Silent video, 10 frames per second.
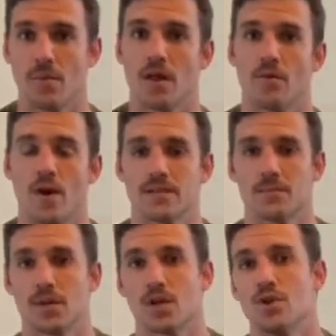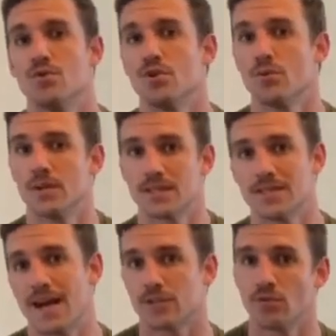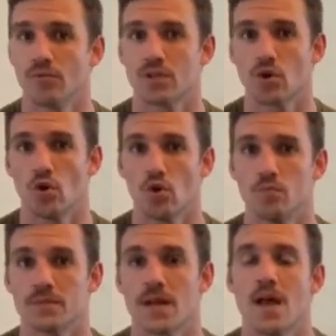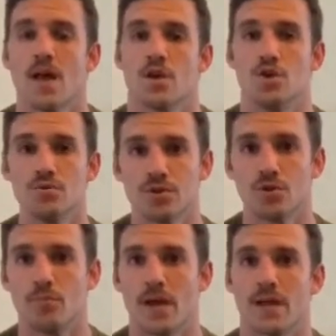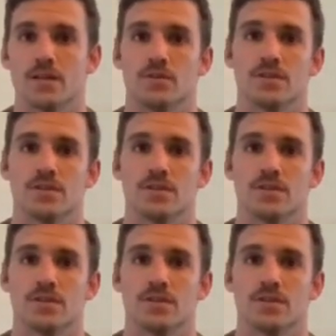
Otherwise, I'm gonna cue you into Doctor Rich Ulm's YouTube page.